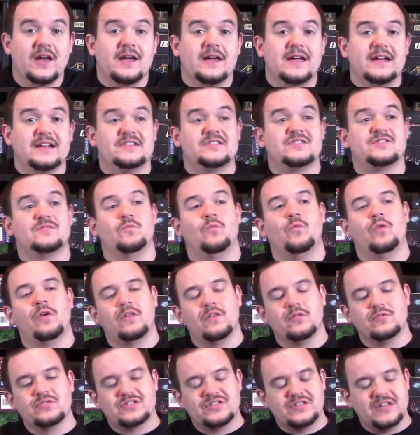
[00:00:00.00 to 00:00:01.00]
It's one of
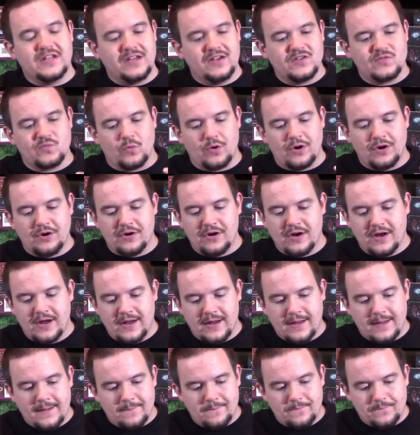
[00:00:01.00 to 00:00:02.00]
those things where,
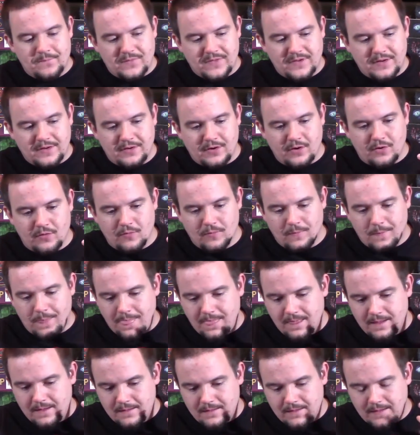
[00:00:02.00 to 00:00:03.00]
you know,
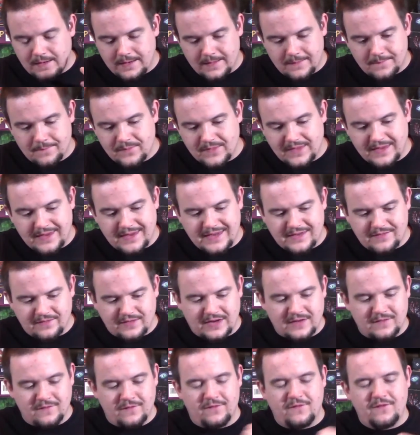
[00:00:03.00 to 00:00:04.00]
it
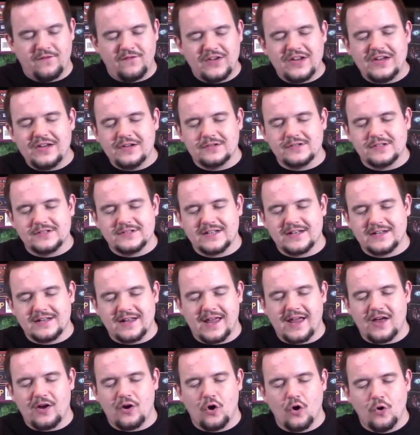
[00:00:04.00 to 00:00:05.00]
can feel a little
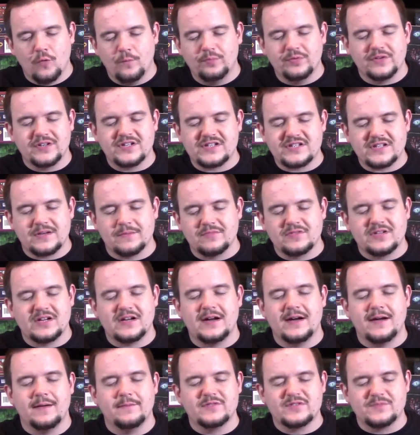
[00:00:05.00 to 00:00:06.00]
hopeless
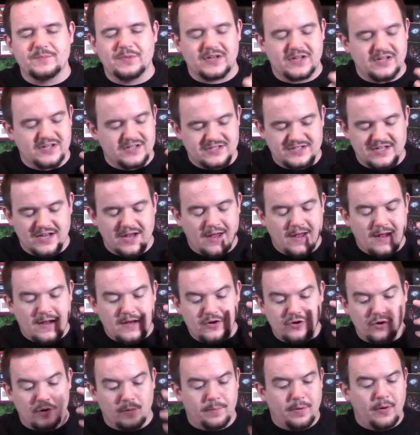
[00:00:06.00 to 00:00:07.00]
sometimes because
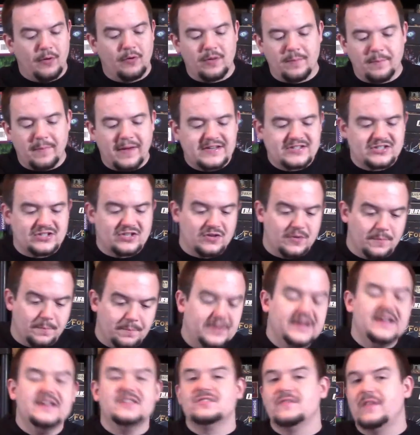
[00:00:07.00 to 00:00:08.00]
your opponent makes it to the
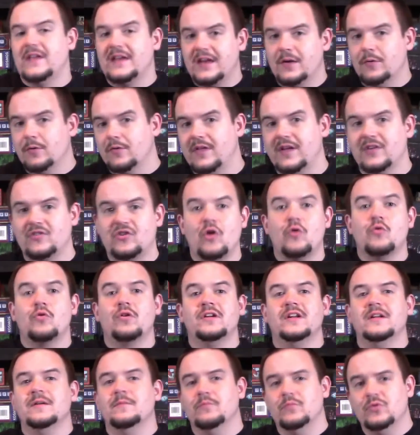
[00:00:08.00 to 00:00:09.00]
beach and they get rid of that
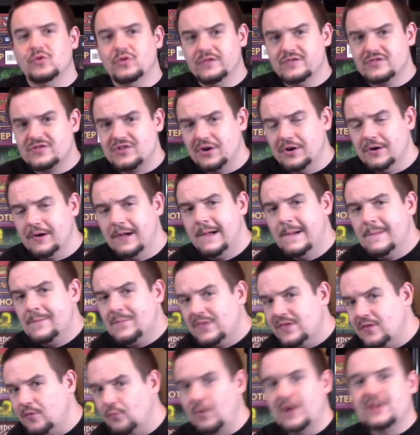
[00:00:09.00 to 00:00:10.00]
token and it moves
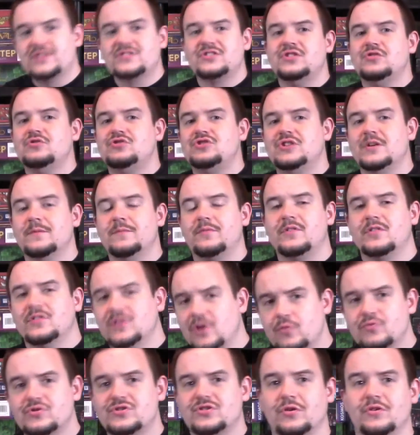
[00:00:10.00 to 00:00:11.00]
the rescue ship
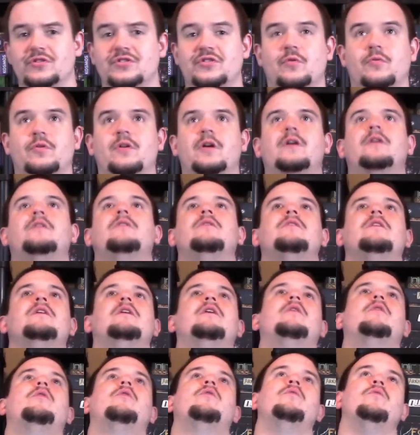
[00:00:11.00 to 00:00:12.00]
closer, and you're going, oh
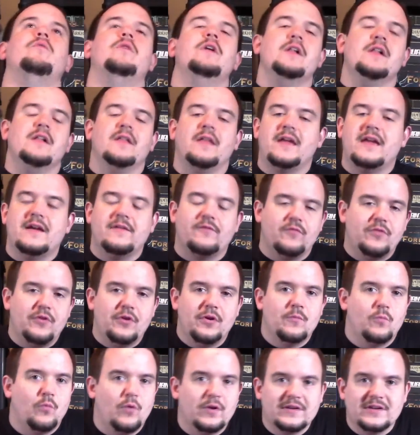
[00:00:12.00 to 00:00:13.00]
no, they
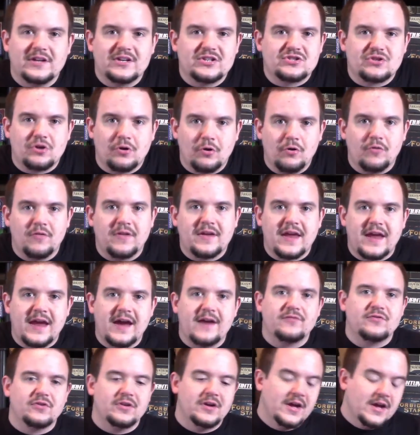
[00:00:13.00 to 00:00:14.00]
have one less turn, they
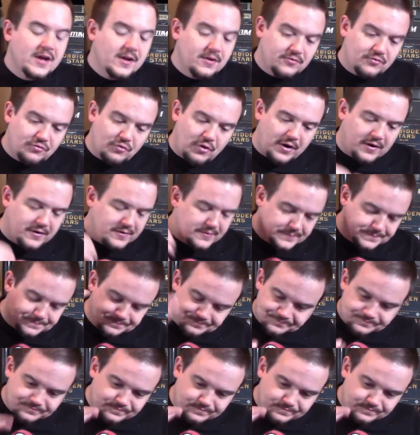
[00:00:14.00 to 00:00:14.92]
have to try to,